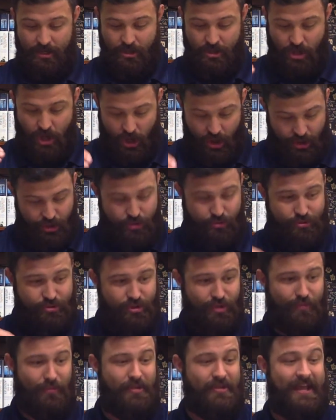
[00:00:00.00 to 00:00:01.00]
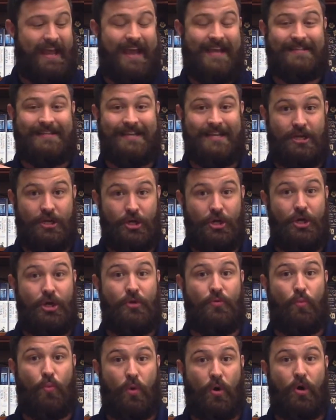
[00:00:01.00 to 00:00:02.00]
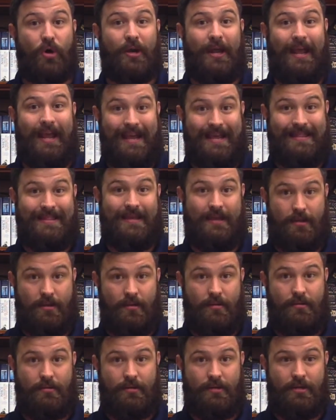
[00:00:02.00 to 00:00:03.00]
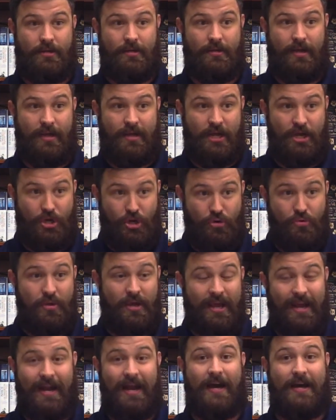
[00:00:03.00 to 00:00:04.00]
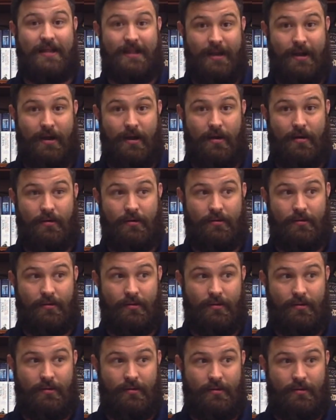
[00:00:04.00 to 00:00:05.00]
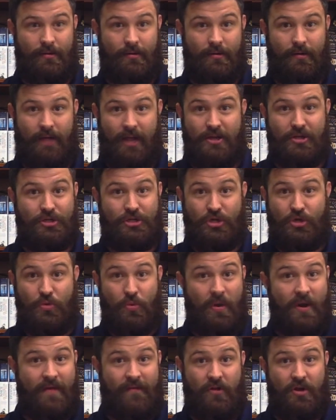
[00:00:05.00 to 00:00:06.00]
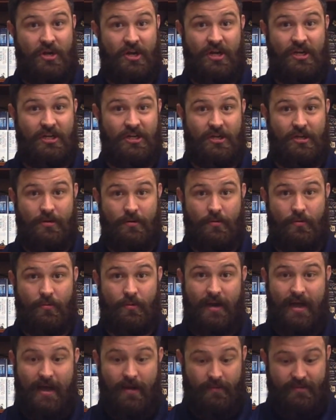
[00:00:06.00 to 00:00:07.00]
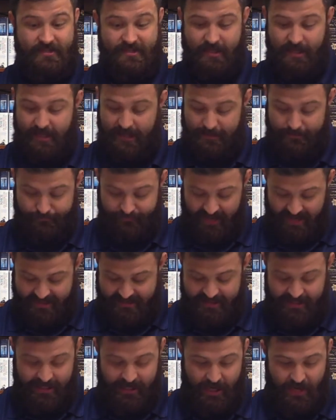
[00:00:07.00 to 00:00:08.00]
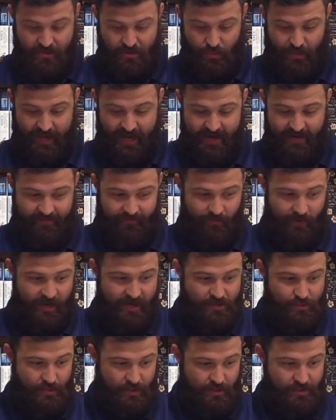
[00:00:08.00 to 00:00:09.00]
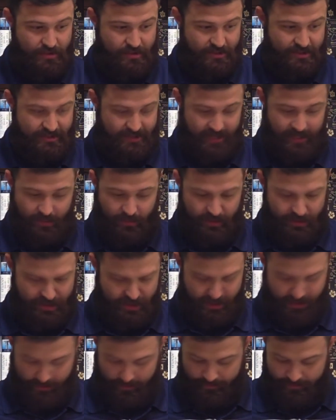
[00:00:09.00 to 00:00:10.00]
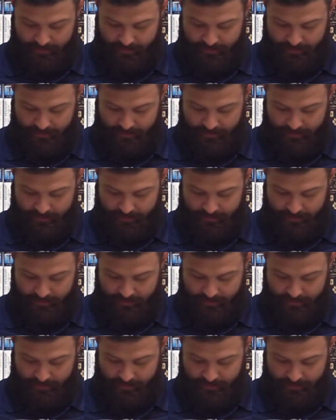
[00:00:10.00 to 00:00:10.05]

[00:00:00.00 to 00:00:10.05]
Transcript: Are you someone that has a good work ethic? Can you get out there and do whatever you need to do. When I was um, a teenager, we had a phrase we used to say to each other